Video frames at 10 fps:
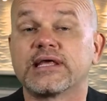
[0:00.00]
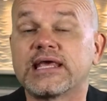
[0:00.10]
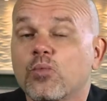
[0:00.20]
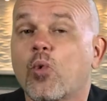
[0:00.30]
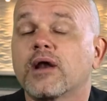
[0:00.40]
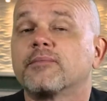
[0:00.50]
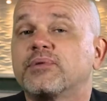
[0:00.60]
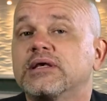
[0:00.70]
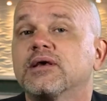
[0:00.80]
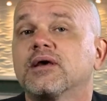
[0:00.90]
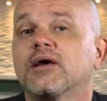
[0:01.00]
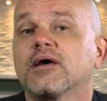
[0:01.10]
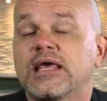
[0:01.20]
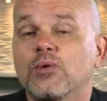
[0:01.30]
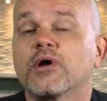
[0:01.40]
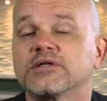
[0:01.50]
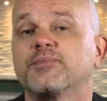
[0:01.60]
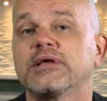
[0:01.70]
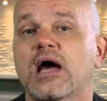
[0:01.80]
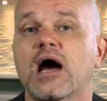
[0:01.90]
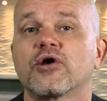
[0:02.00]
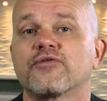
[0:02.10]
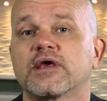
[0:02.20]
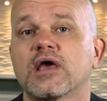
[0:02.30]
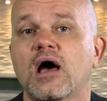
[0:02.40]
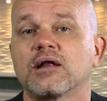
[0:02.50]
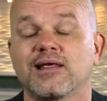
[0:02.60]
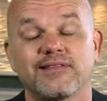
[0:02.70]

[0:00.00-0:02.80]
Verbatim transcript: He want to be he wanted to be higher than God.